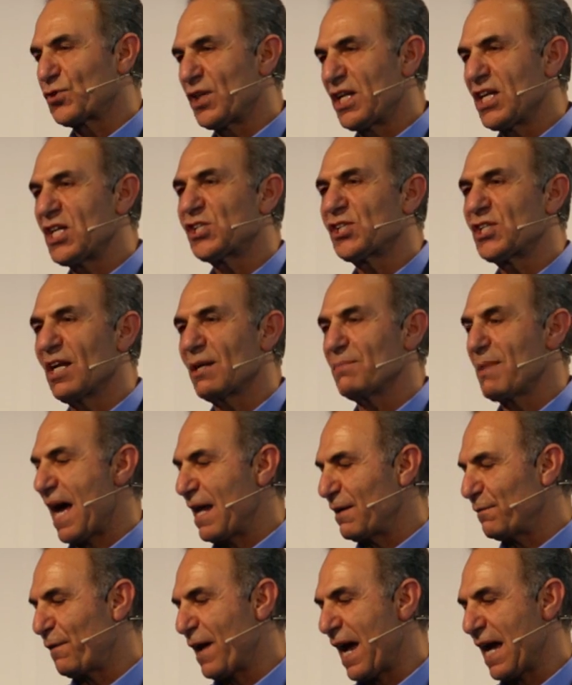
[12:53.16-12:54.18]
traditional
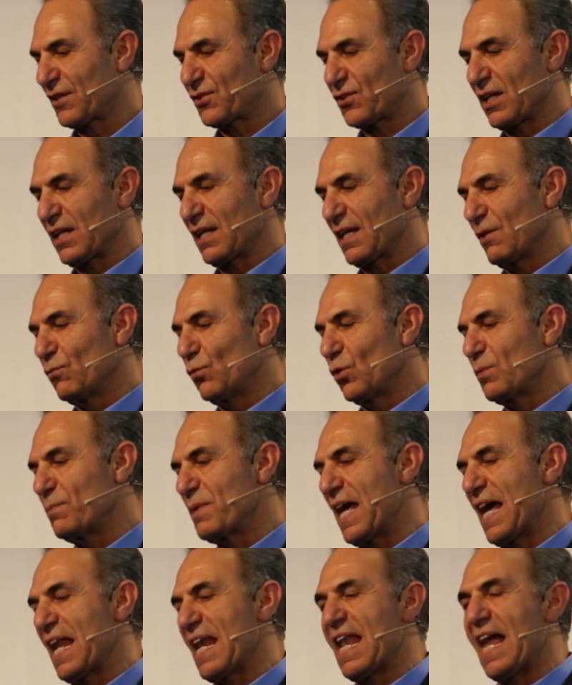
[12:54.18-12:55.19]
manufacturing, it would
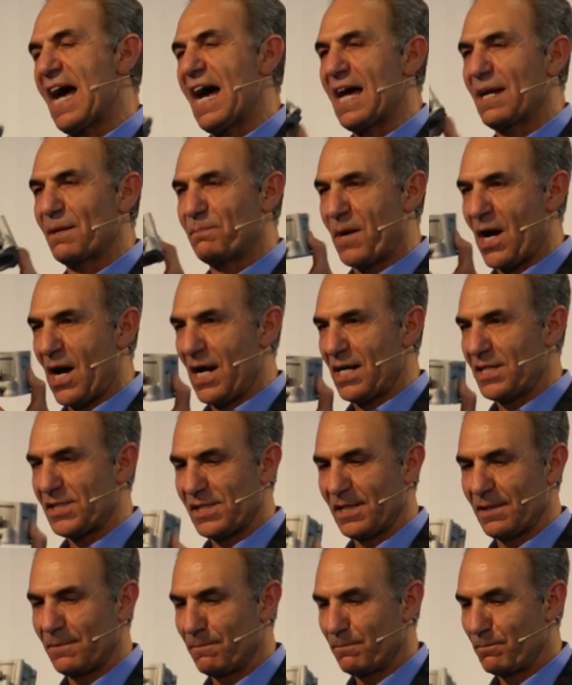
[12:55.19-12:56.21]
be a lot of
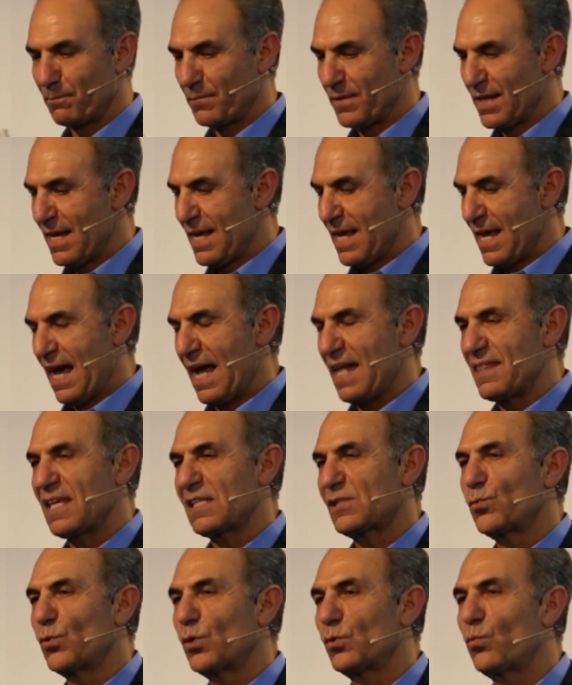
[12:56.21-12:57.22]
parts, and
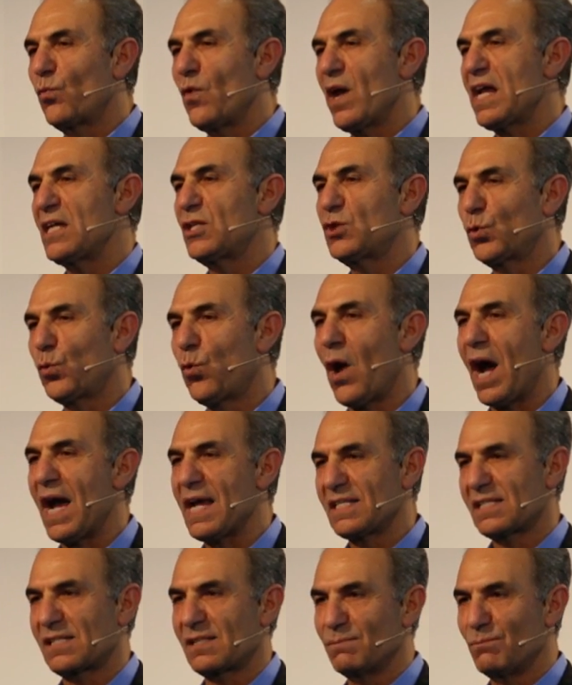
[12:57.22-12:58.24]
this would weigh
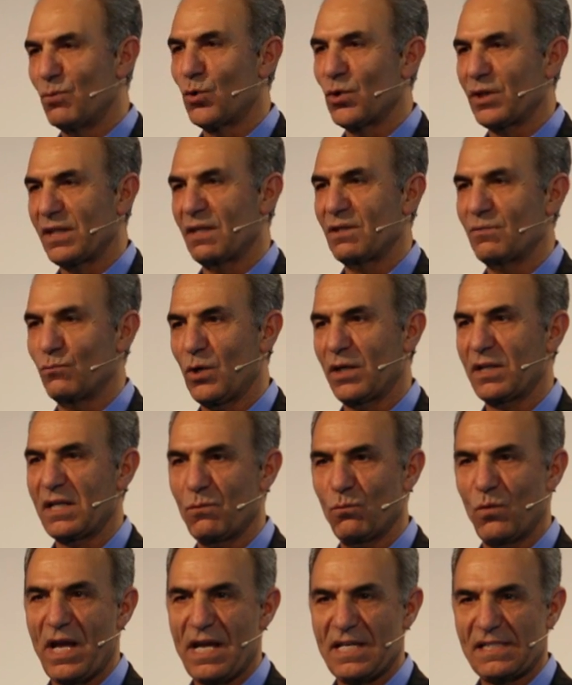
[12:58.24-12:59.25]
twice more than what
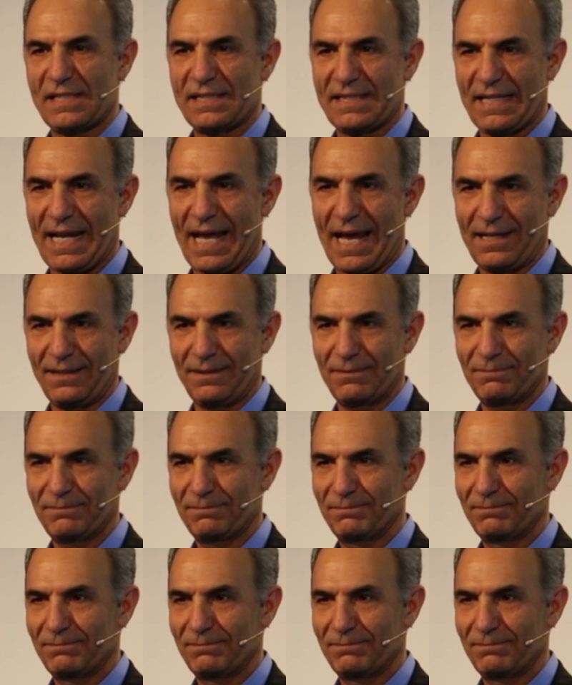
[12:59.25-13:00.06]
it weighs today.